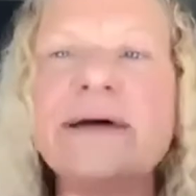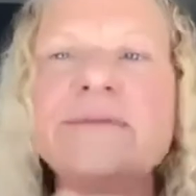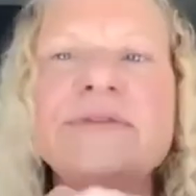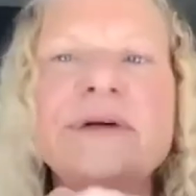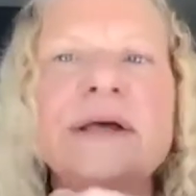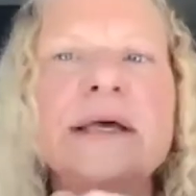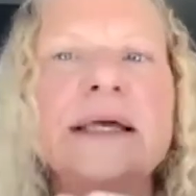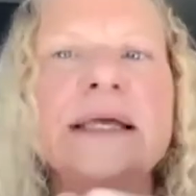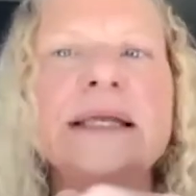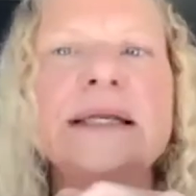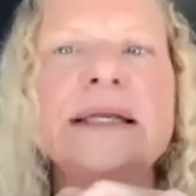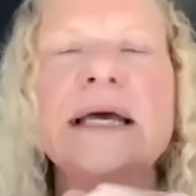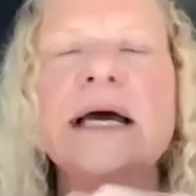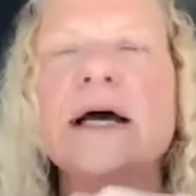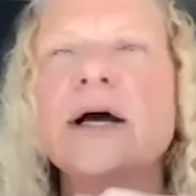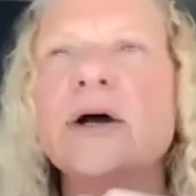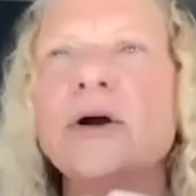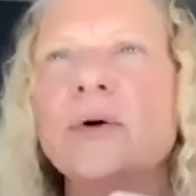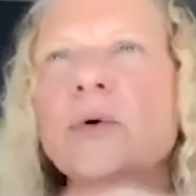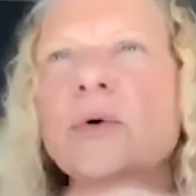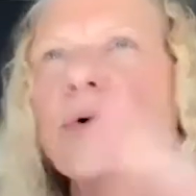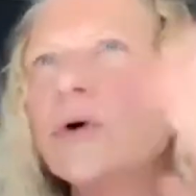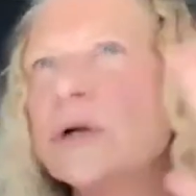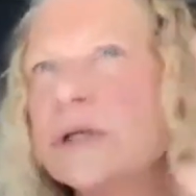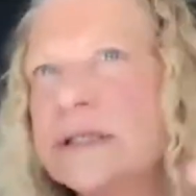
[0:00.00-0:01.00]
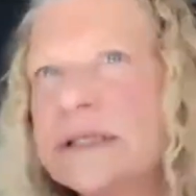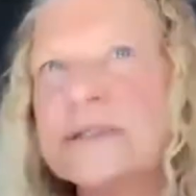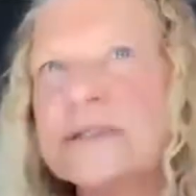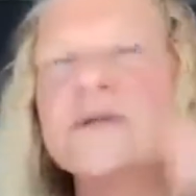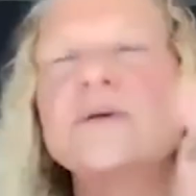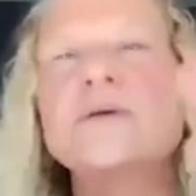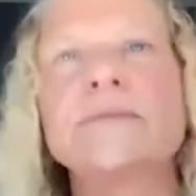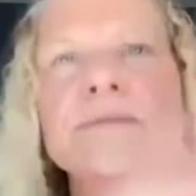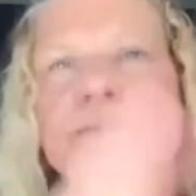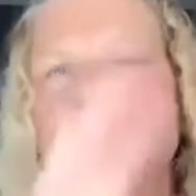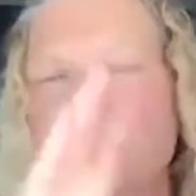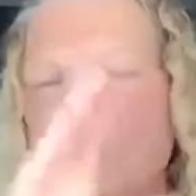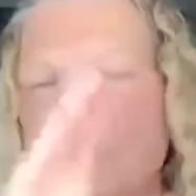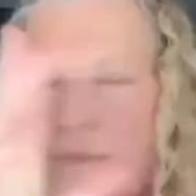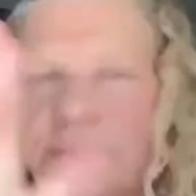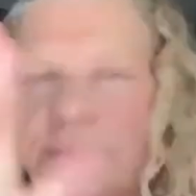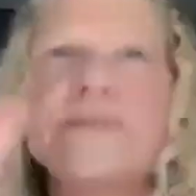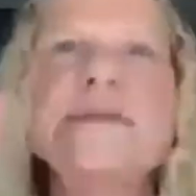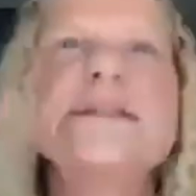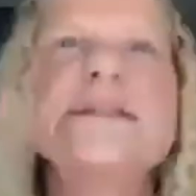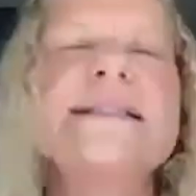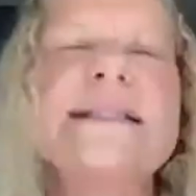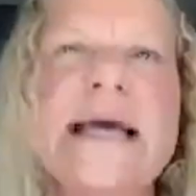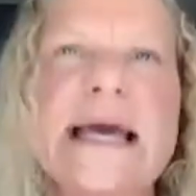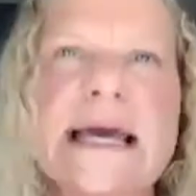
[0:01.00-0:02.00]
and or is
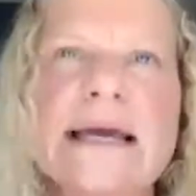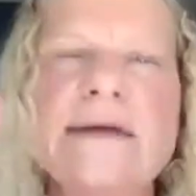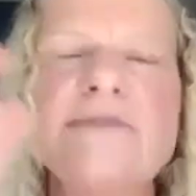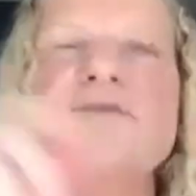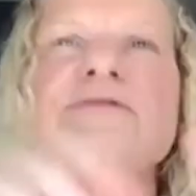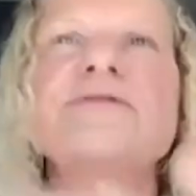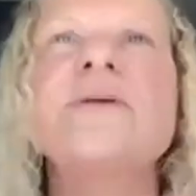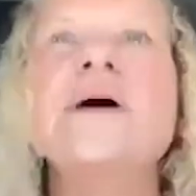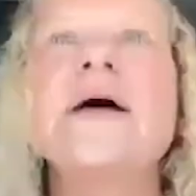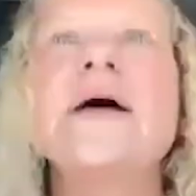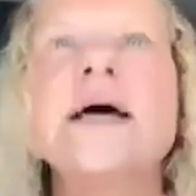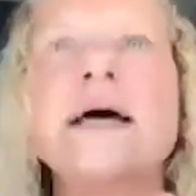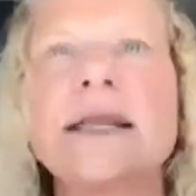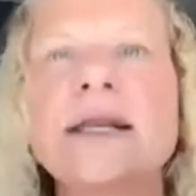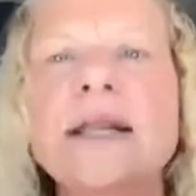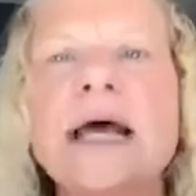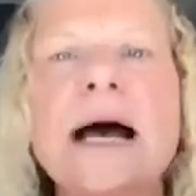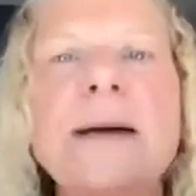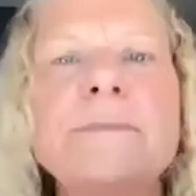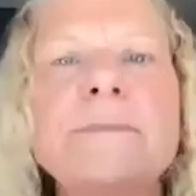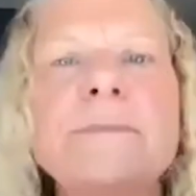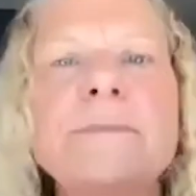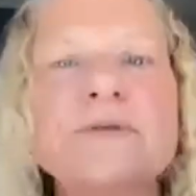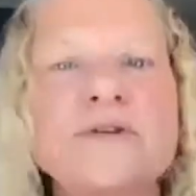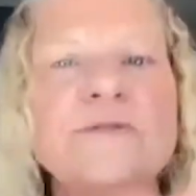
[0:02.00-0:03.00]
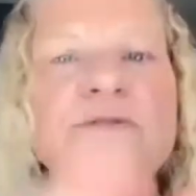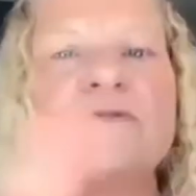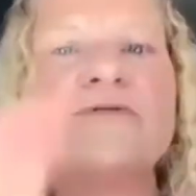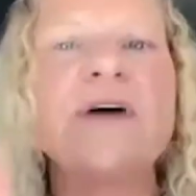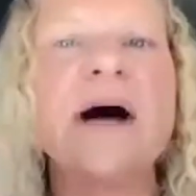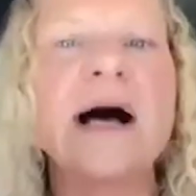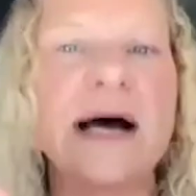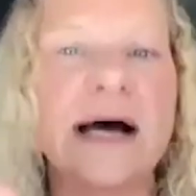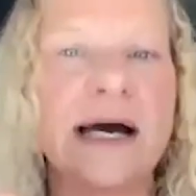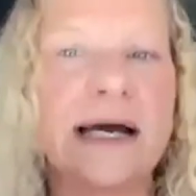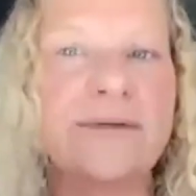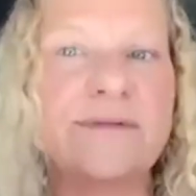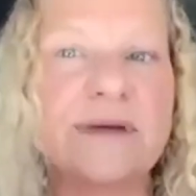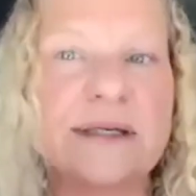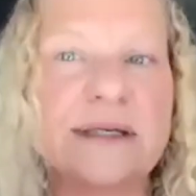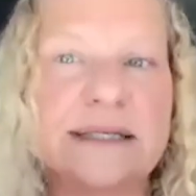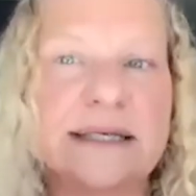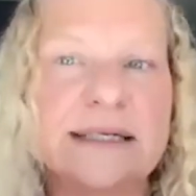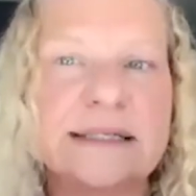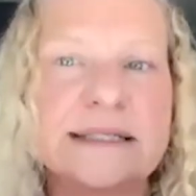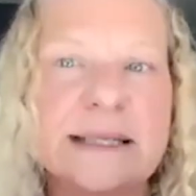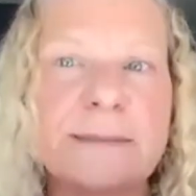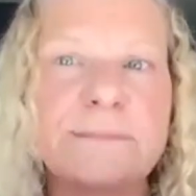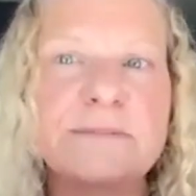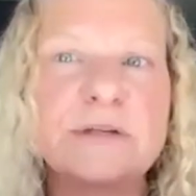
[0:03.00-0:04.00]
safe, and up to 5 is
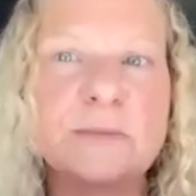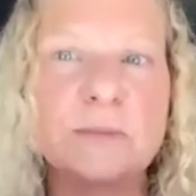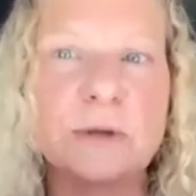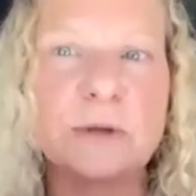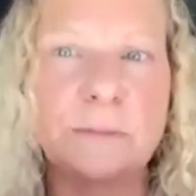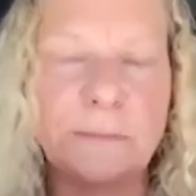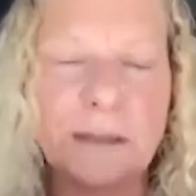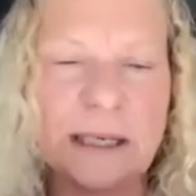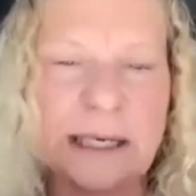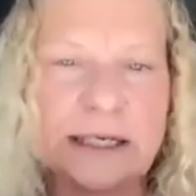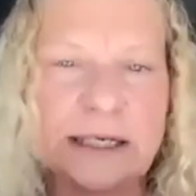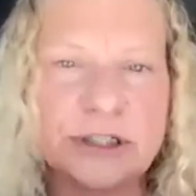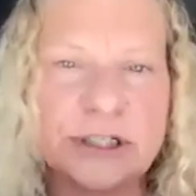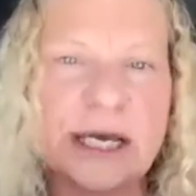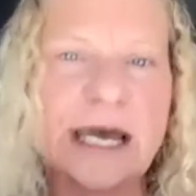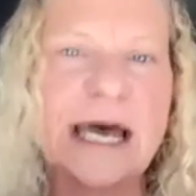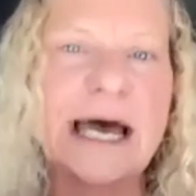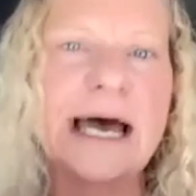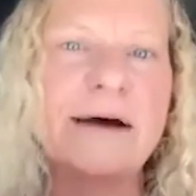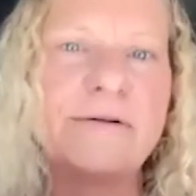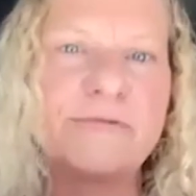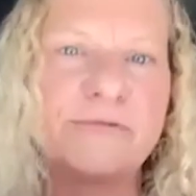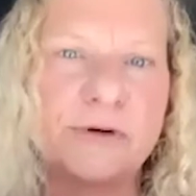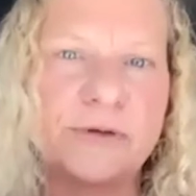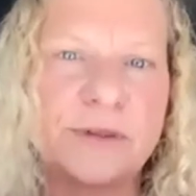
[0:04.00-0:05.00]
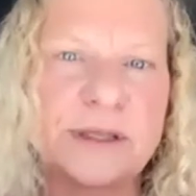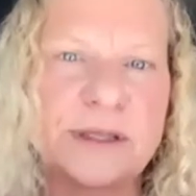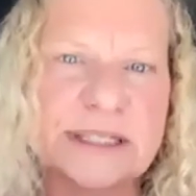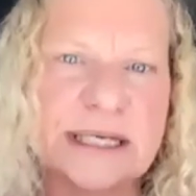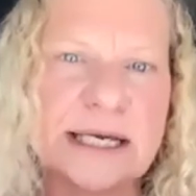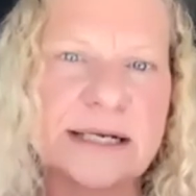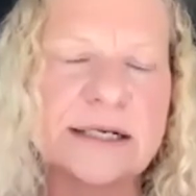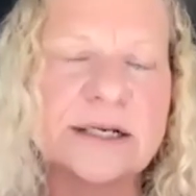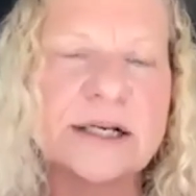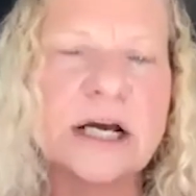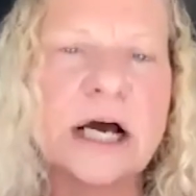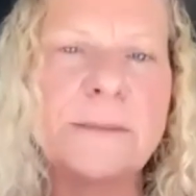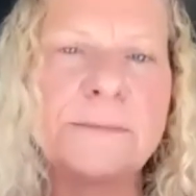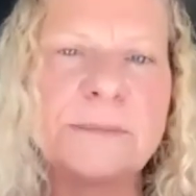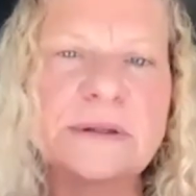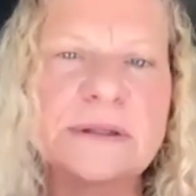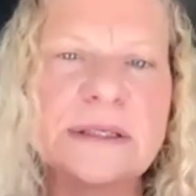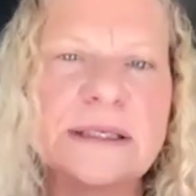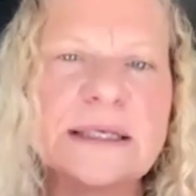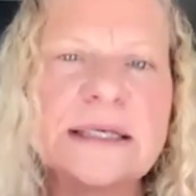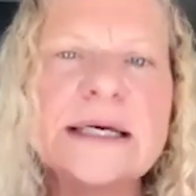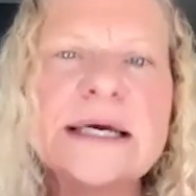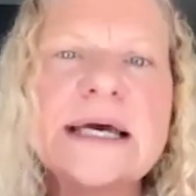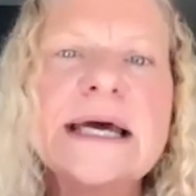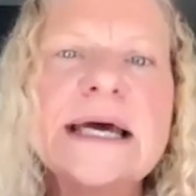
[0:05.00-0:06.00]
acceptable pain to have for the
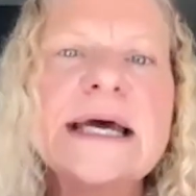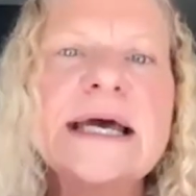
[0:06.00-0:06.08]
tendinopathy.